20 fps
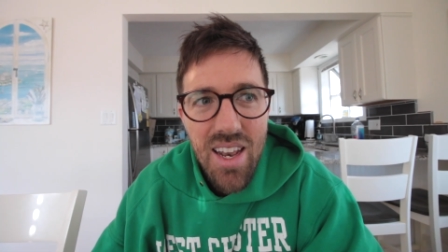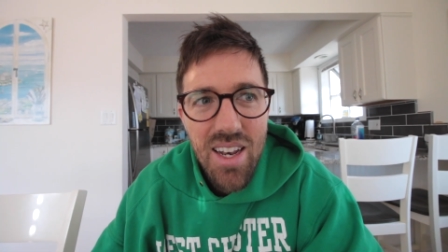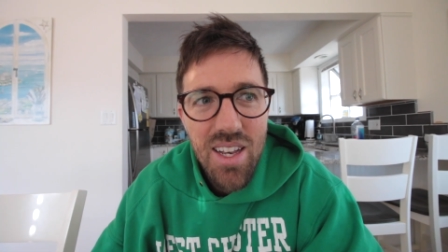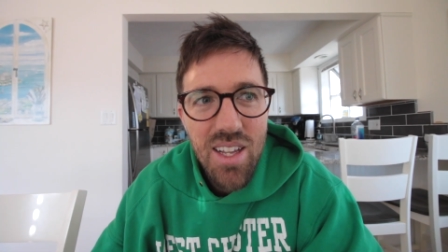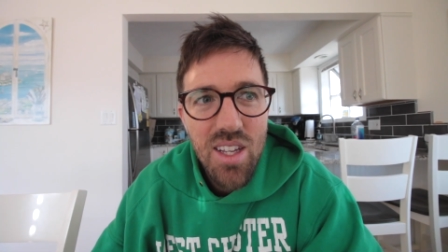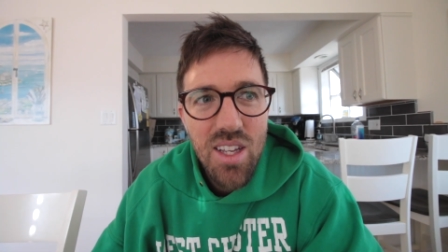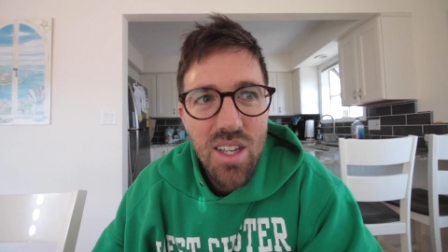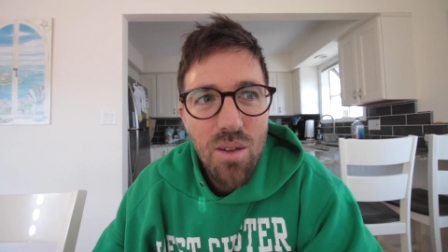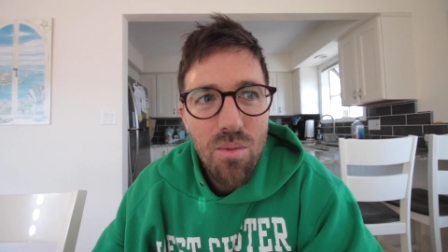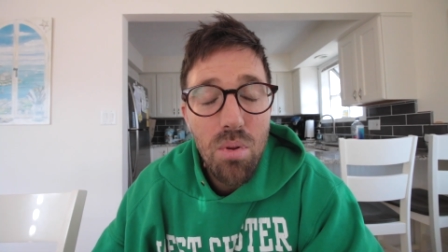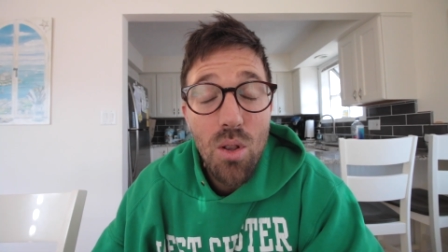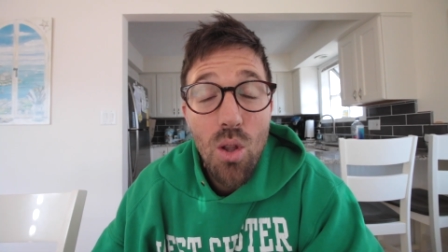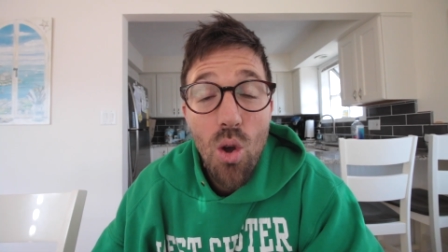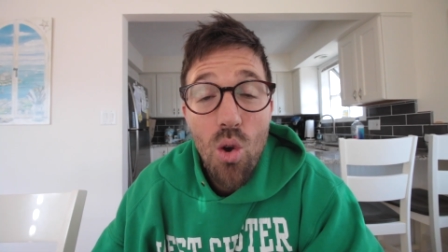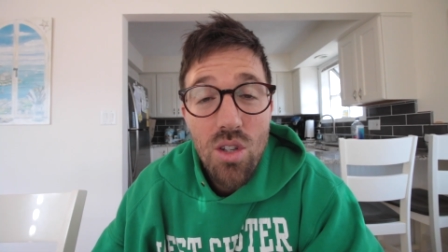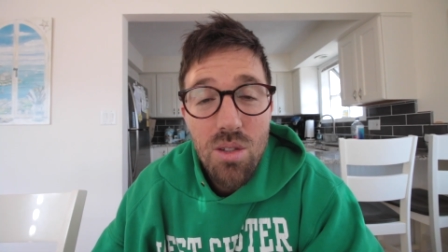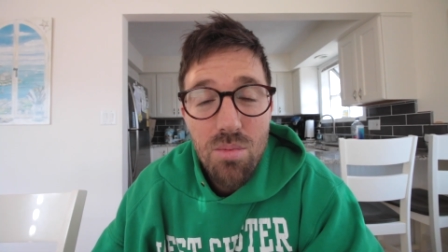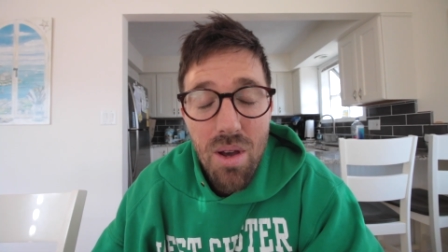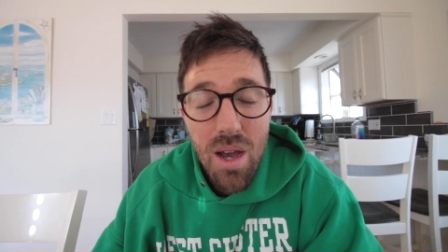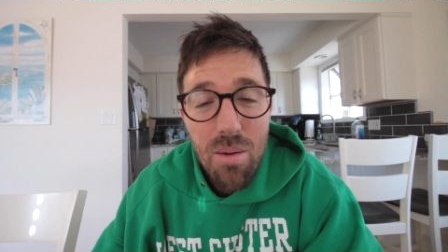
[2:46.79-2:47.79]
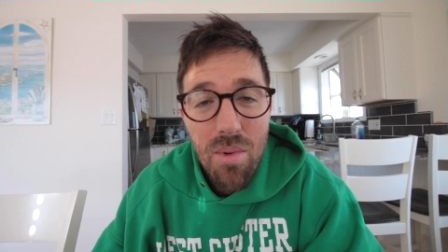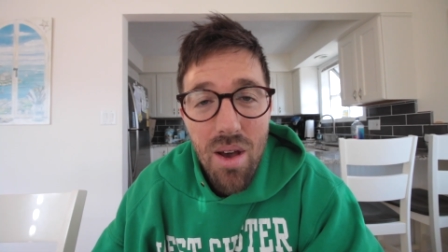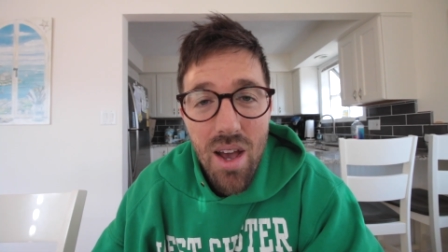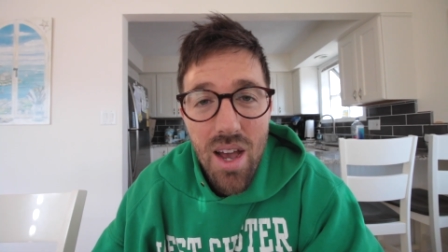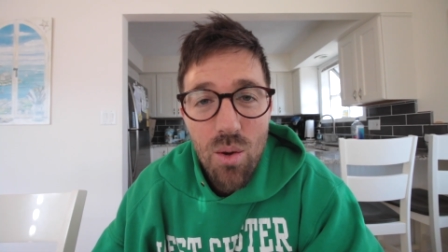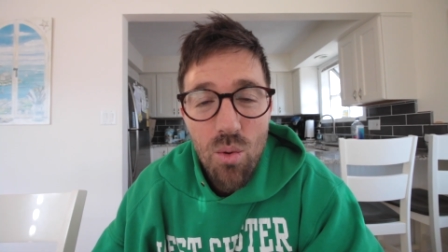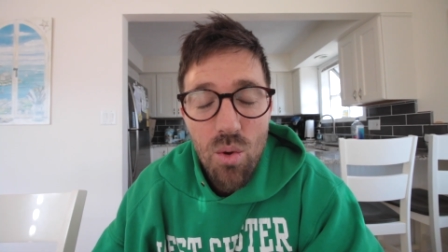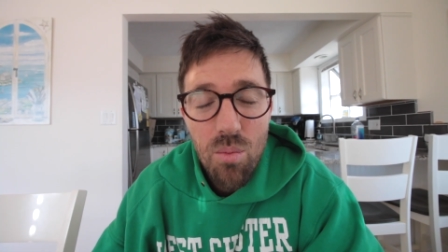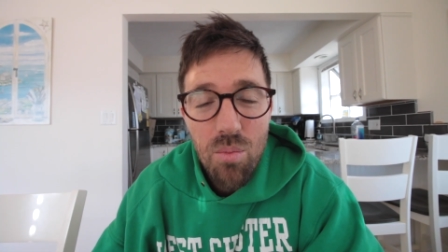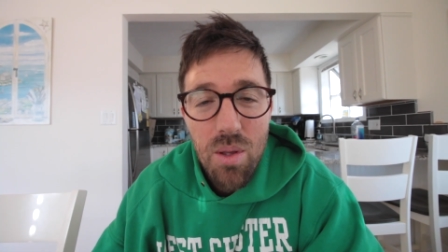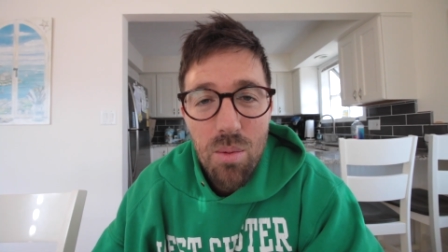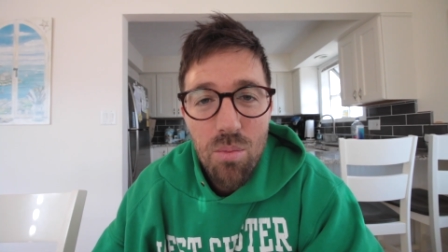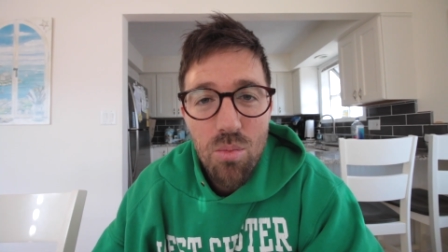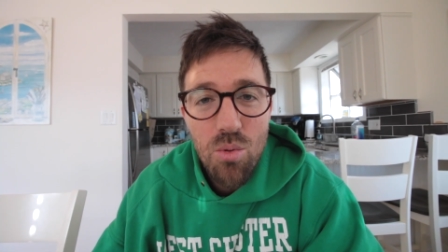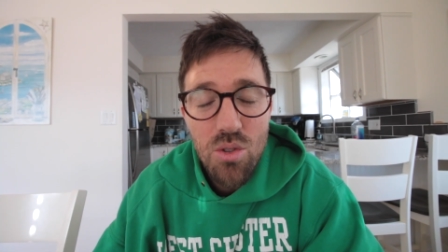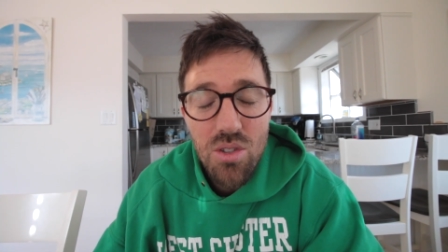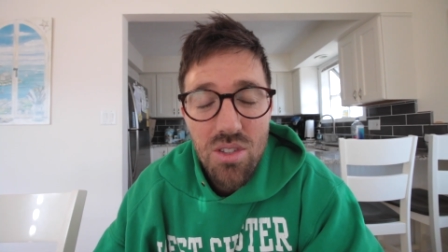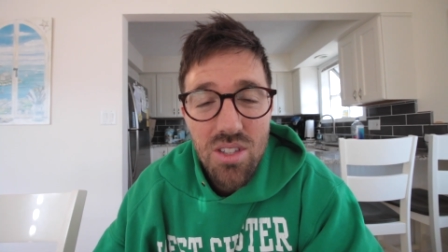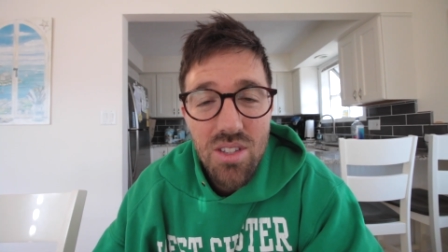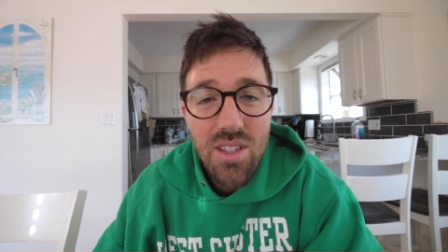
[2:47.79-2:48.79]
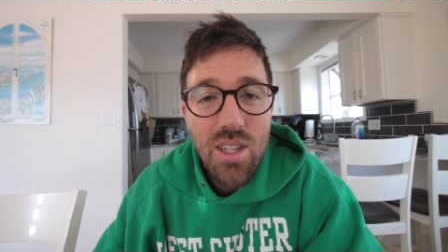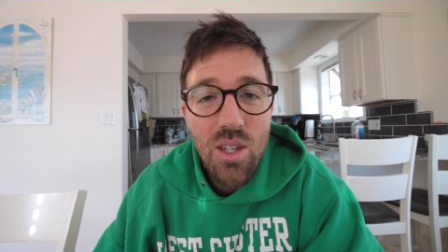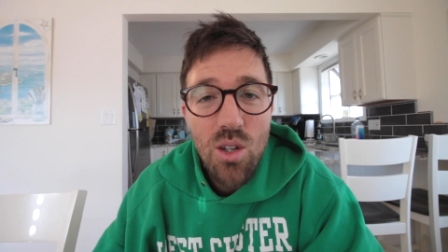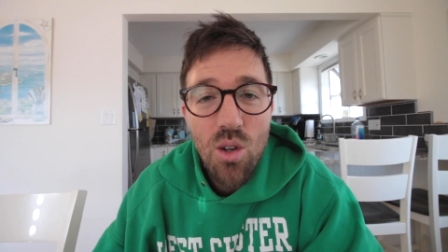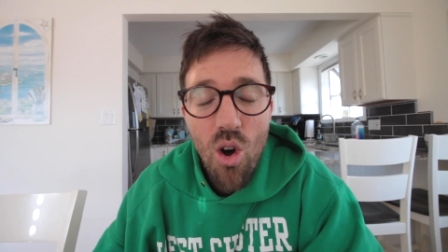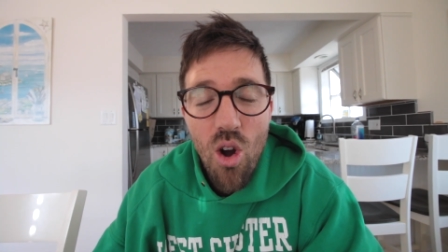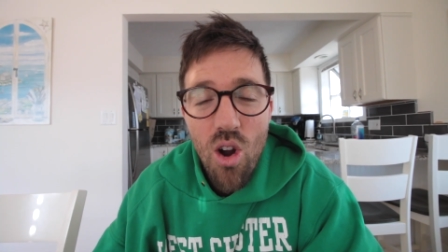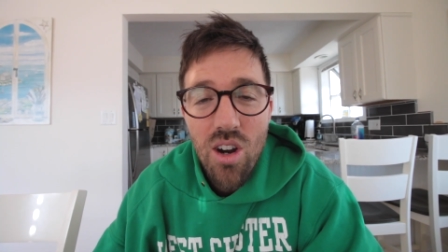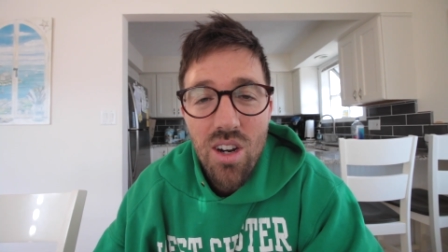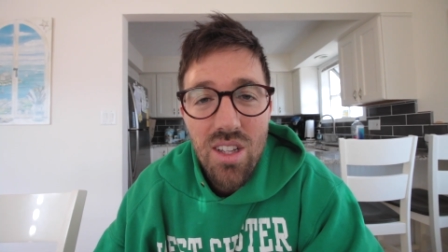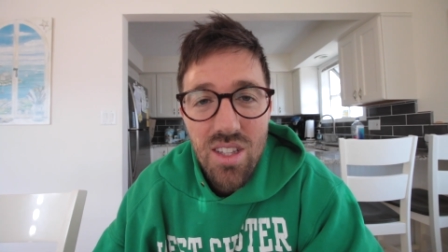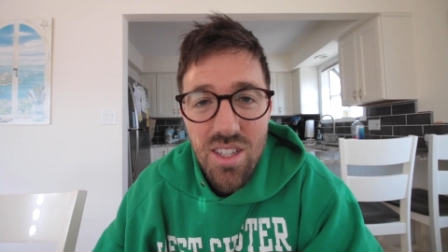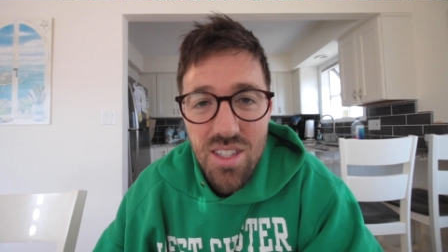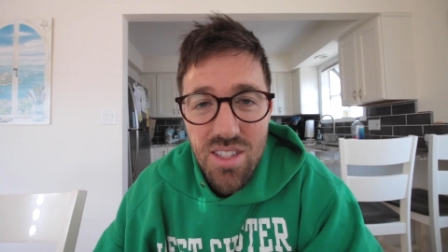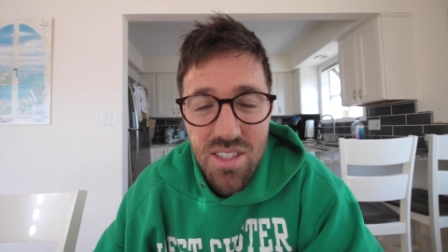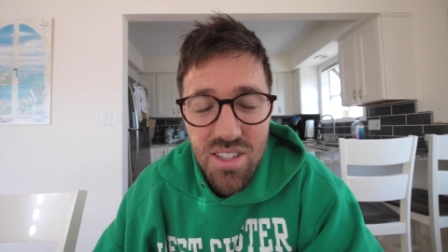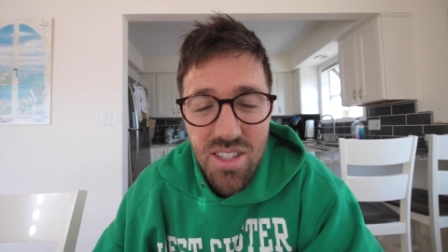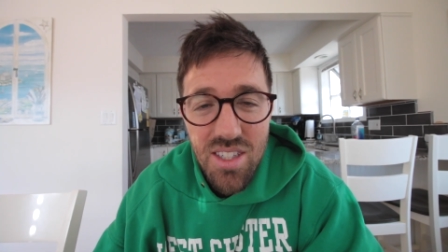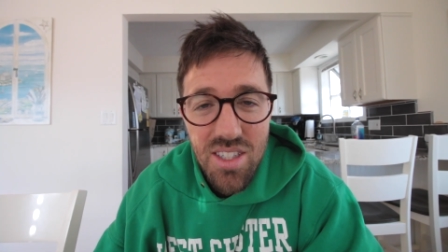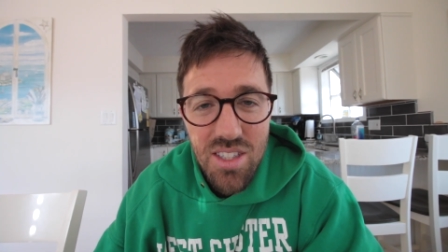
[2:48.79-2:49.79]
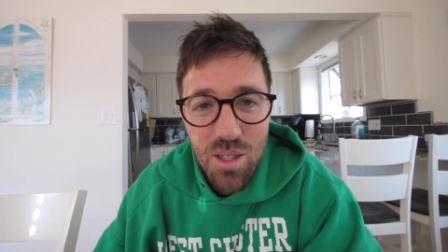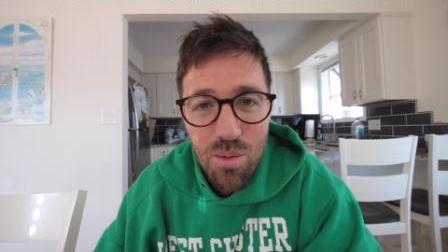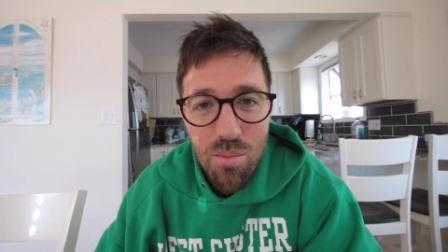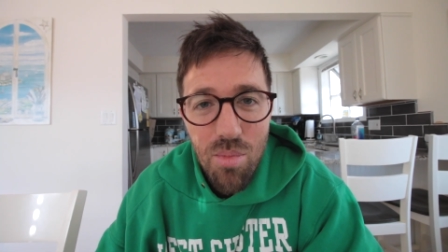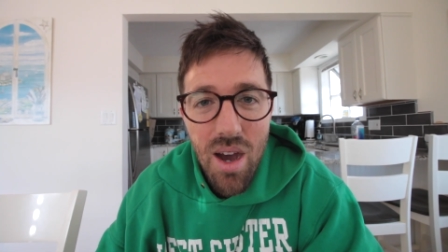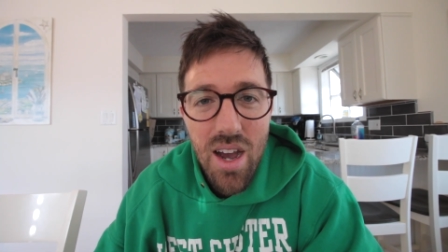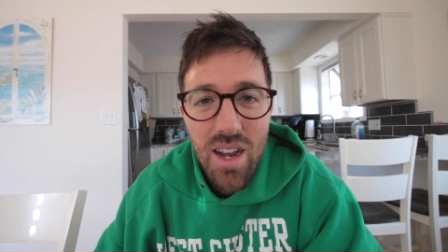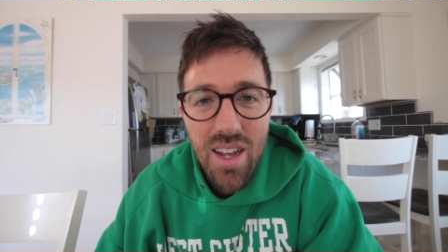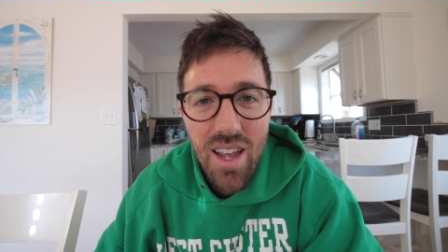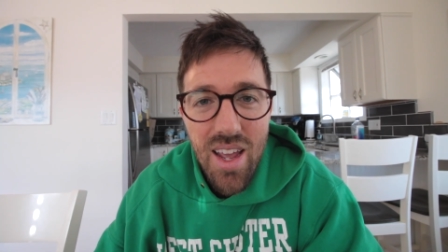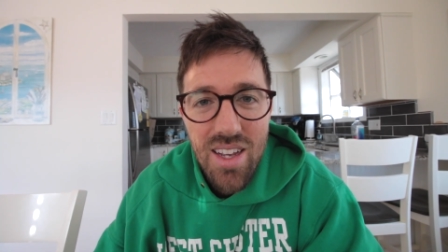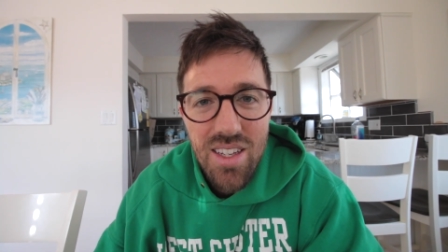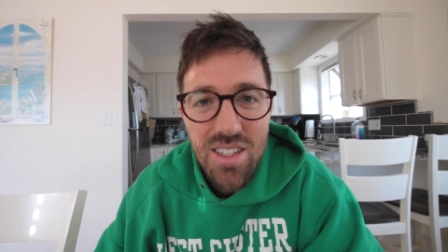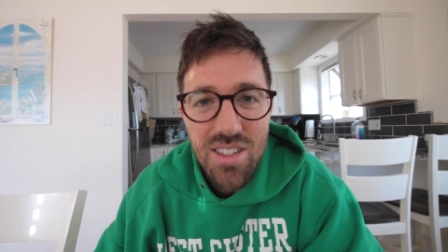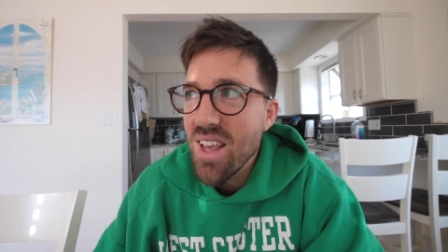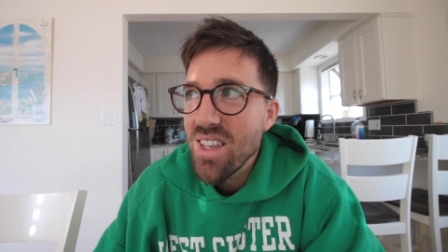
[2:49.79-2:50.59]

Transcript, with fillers: And it blows my mind when people still aren't listening to podcasts.